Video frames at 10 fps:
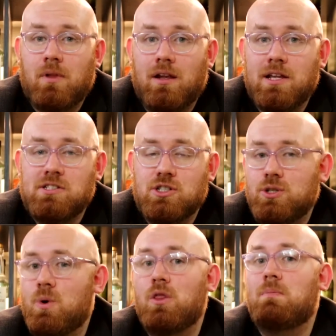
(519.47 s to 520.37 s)
Listen
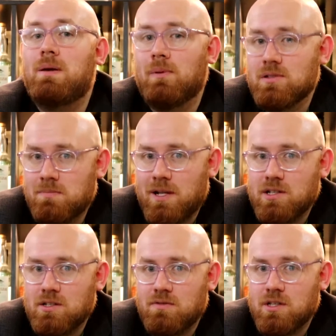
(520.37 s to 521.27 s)
to other people's
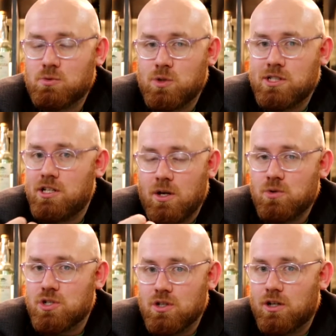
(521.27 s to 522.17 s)
opinions of this whiskey.
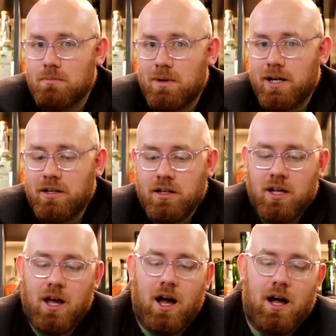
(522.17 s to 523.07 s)
Don't just look at mine.
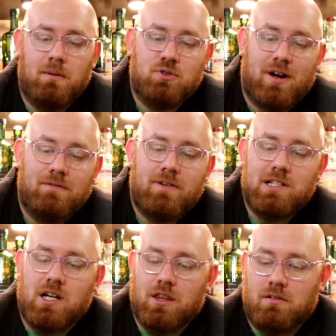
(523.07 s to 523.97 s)
Try and
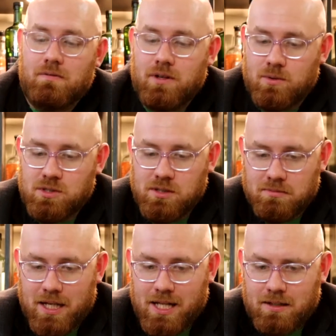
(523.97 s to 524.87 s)
find other reviews.
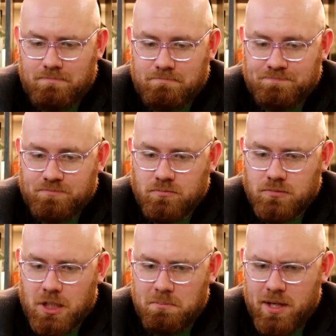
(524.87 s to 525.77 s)

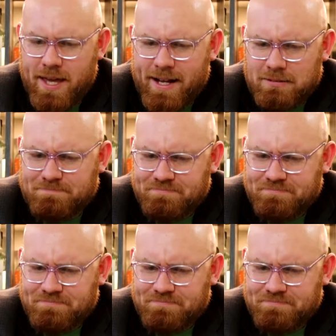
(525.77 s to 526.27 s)
But yeah.